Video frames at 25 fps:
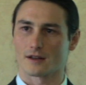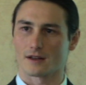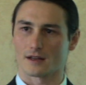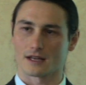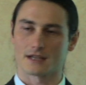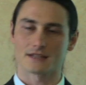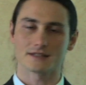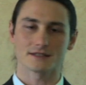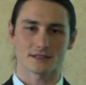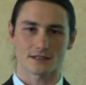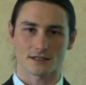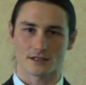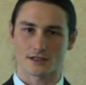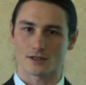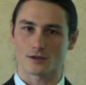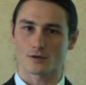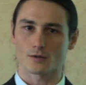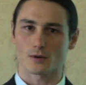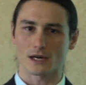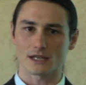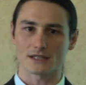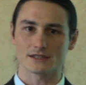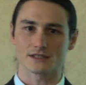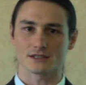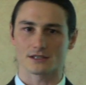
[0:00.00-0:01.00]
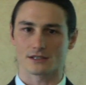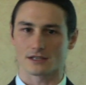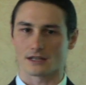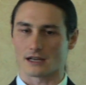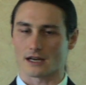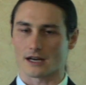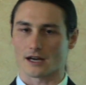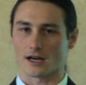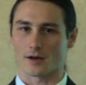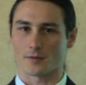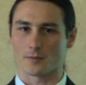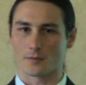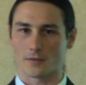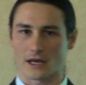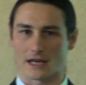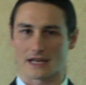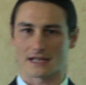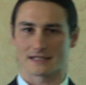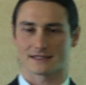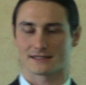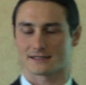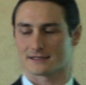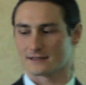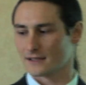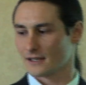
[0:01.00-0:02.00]
It's a good question.
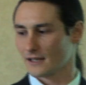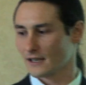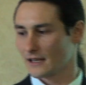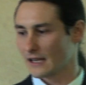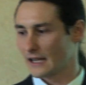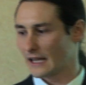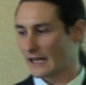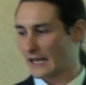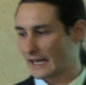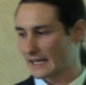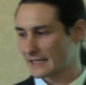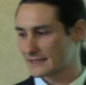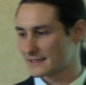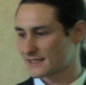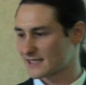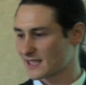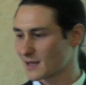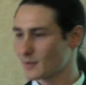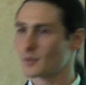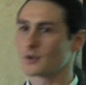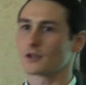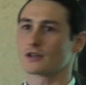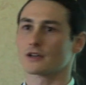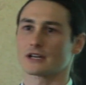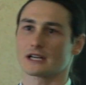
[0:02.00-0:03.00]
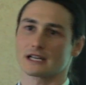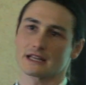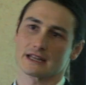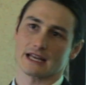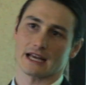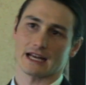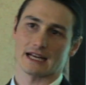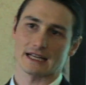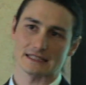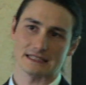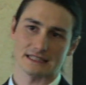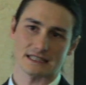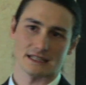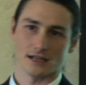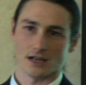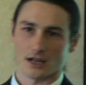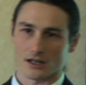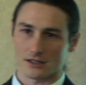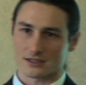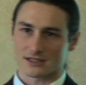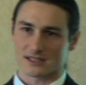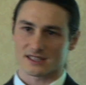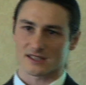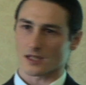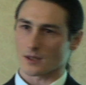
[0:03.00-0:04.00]
It's similar in that it's
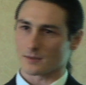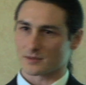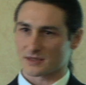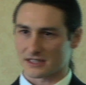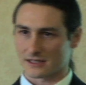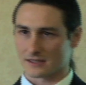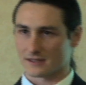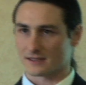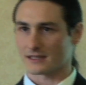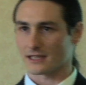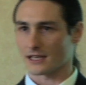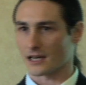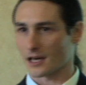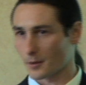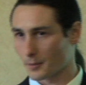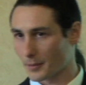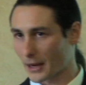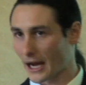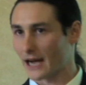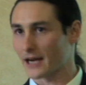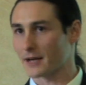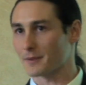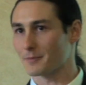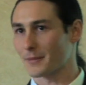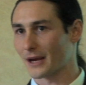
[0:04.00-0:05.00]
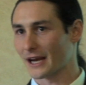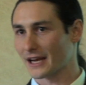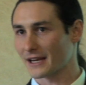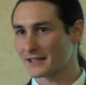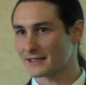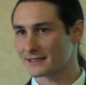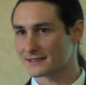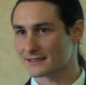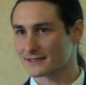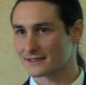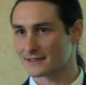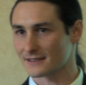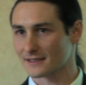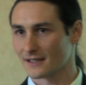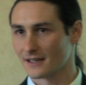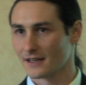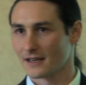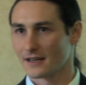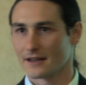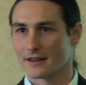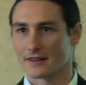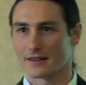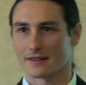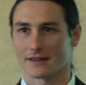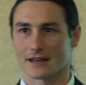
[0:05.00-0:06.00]
another substance that our body makes
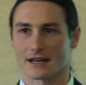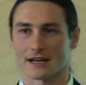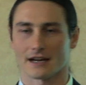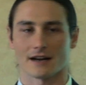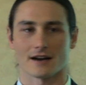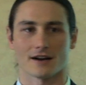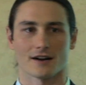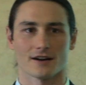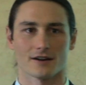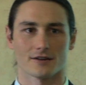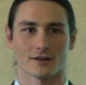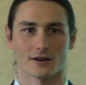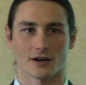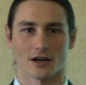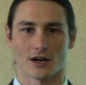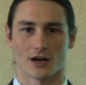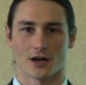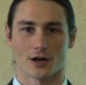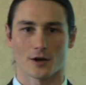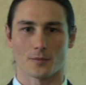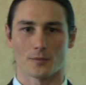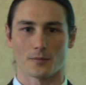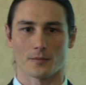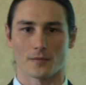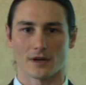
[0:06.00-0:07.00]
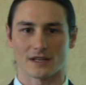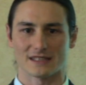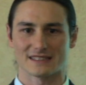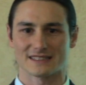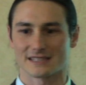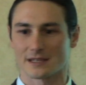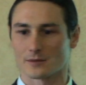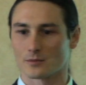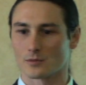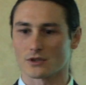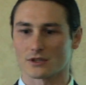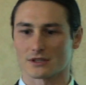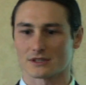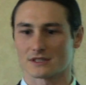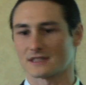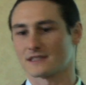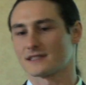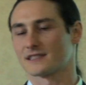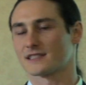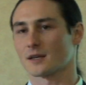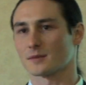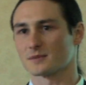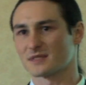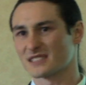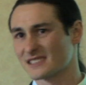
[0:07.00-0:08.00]
that are similar to
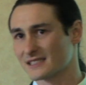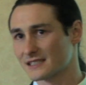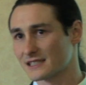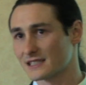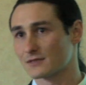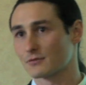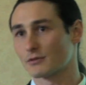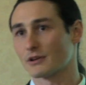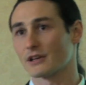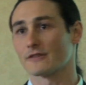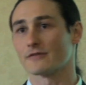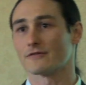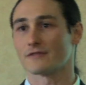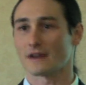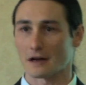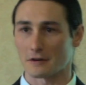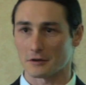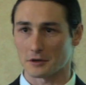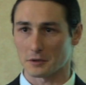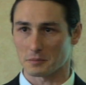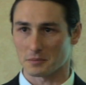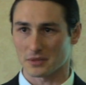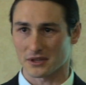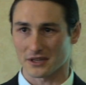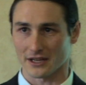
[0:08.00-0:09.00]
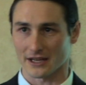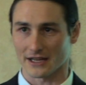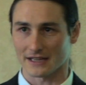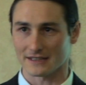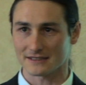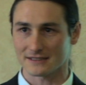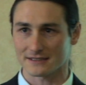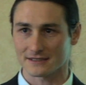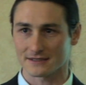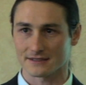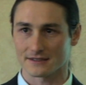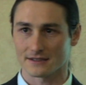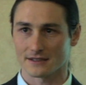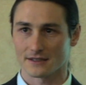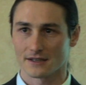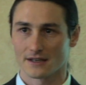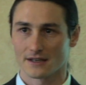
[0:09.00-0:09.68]
substances we have found in plants.